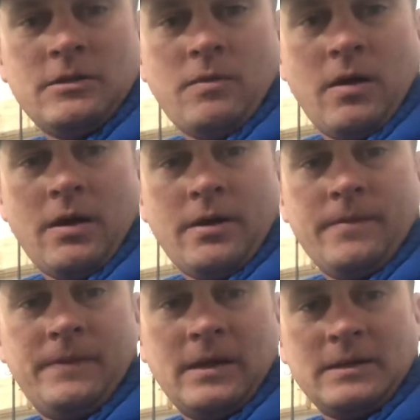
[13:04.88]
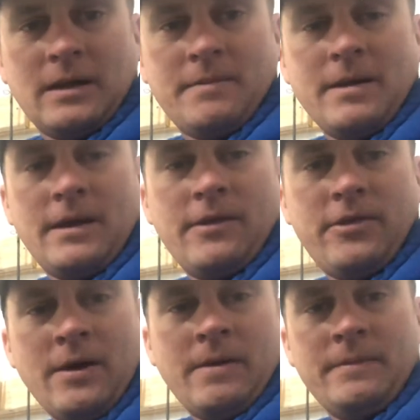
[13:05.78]
the water, it's going to make a
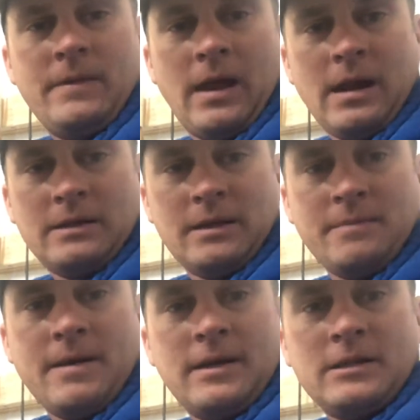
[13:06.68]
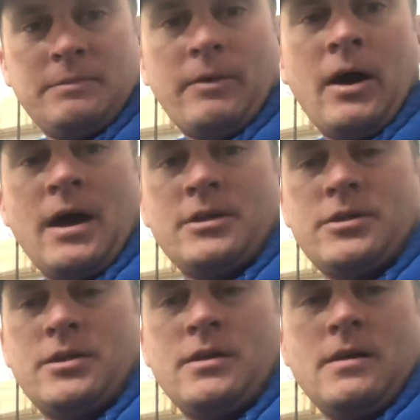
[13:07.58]
thump and it's going to make a
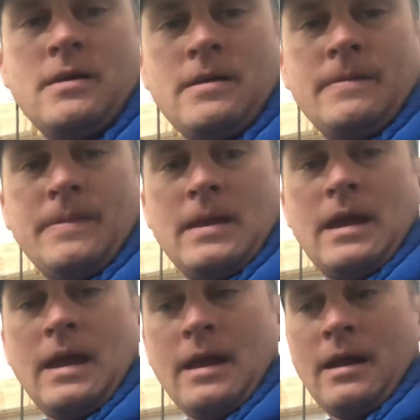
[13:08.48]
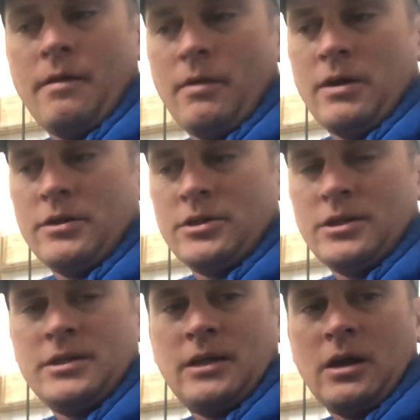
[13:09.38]
splash. And I want
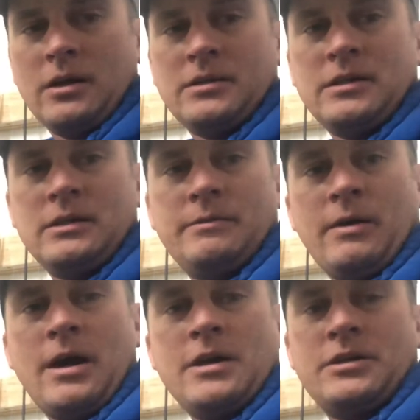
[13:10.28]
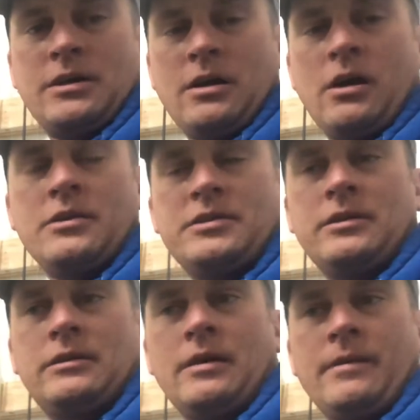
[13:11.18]
just a constant splash and a
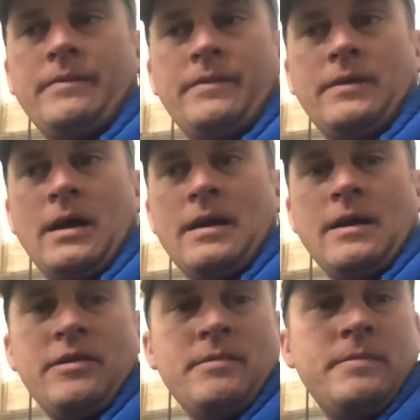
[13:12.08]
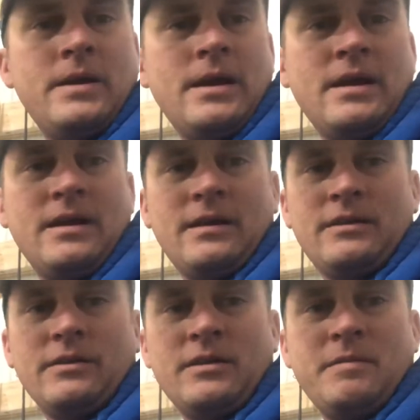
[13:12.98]
constant thump. Not nothing big,
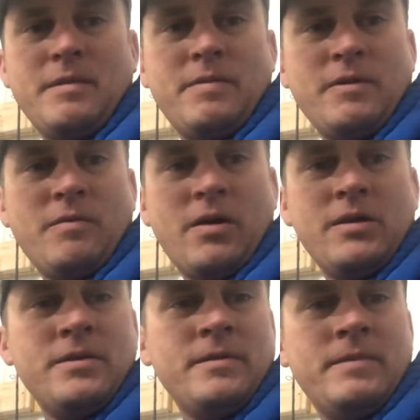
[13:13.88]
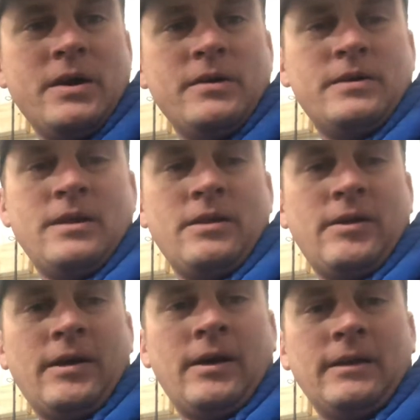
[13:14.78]
don't need to be putting water in the boat or
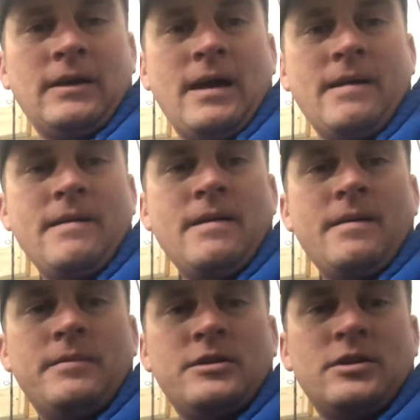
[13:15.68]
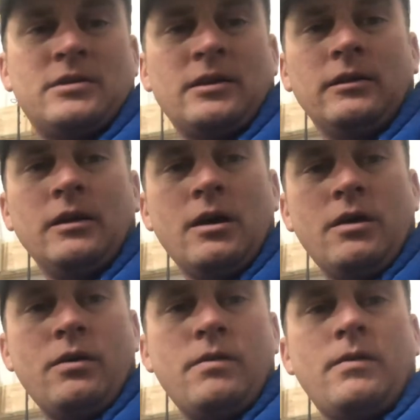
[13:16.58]
anything like that, but just a
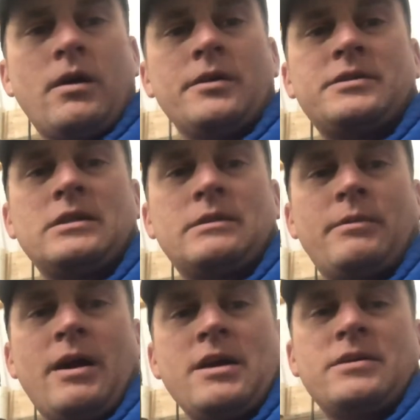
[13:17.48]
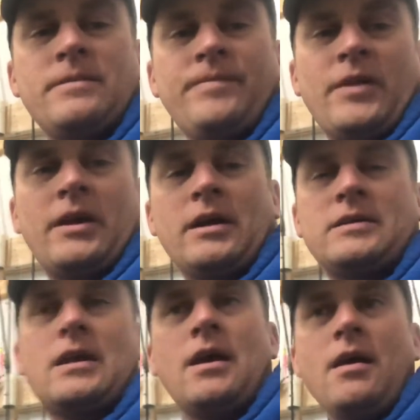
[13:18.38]
low, constant splash. Like I
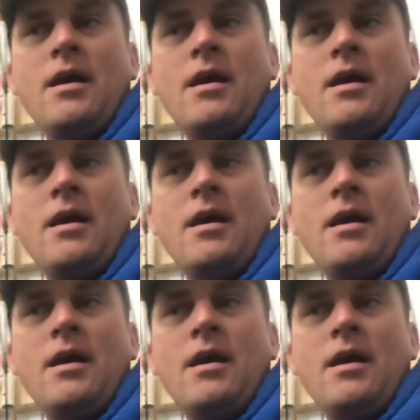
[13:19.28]
say,